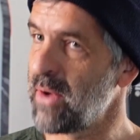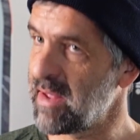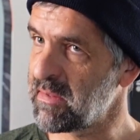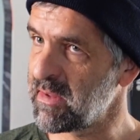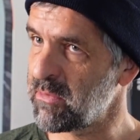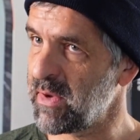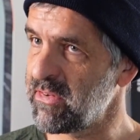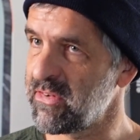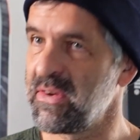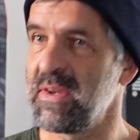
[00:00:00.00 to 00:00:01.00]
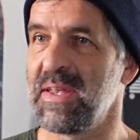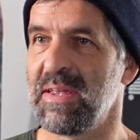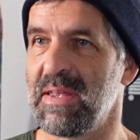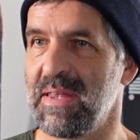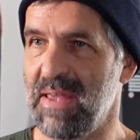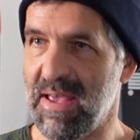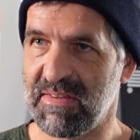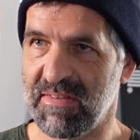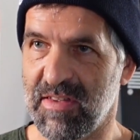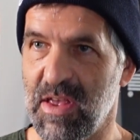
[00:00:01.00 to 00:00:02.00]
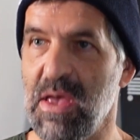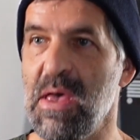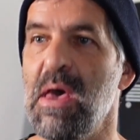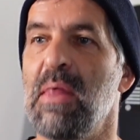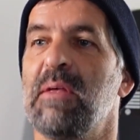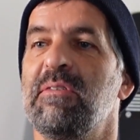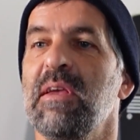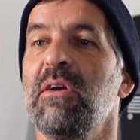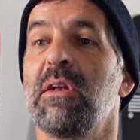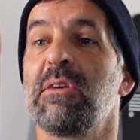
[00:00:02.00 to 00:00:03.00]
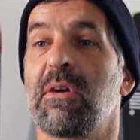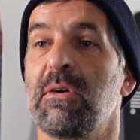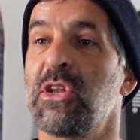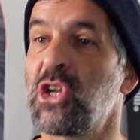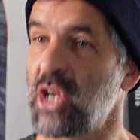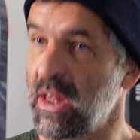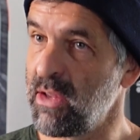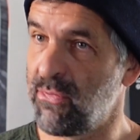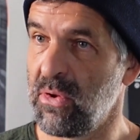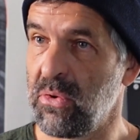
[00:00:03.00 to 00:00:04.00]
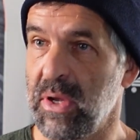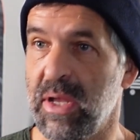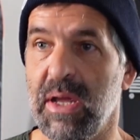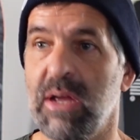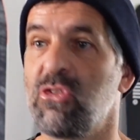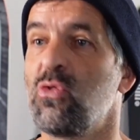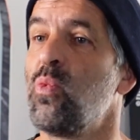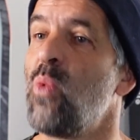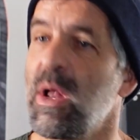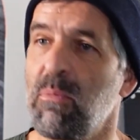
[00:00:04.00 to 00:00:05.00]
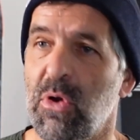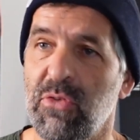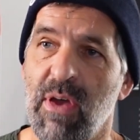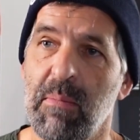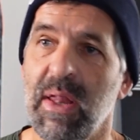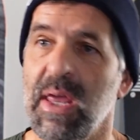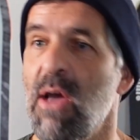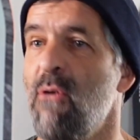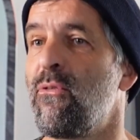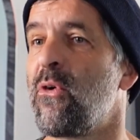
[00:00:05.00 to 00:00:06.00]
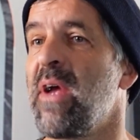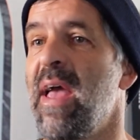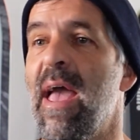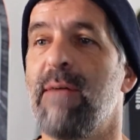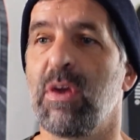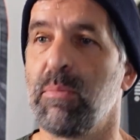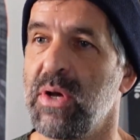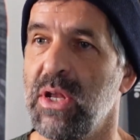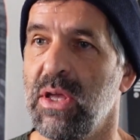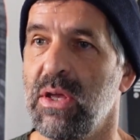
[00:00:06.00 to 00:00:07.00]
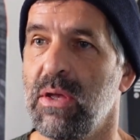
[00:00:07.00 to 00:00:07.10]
to answer this question, yes, the Singulars are gender fluid. It's one board family for everybody.